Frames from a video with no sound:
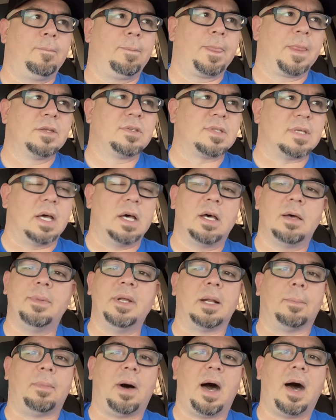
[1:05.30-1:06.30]
sub in
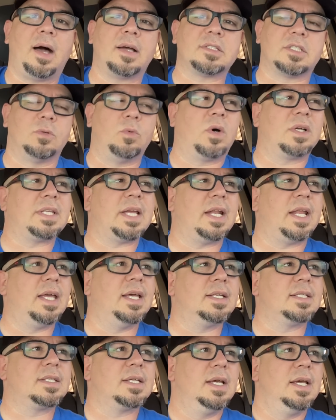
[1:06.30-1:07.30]
a box, and what that
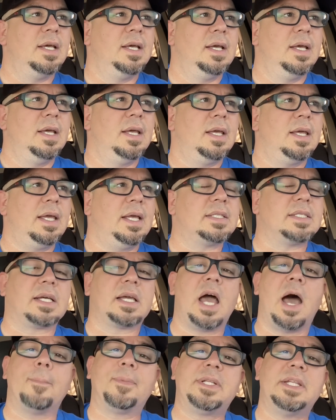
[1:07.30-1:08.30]
is, it's a
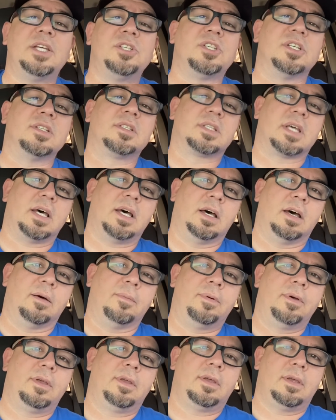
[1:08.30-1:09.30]
competition
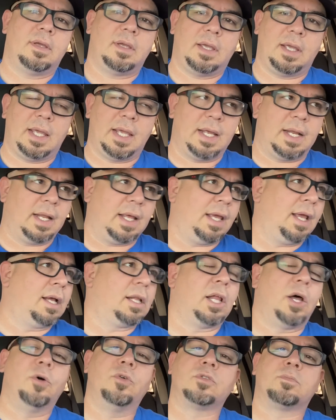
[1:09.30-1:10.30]
sub in an
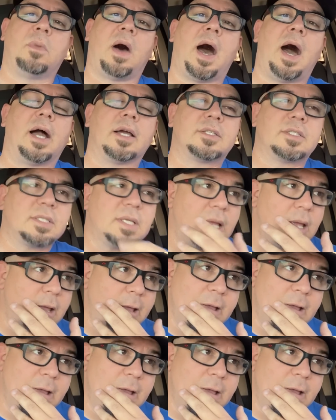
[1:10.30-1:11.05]
enclosed box.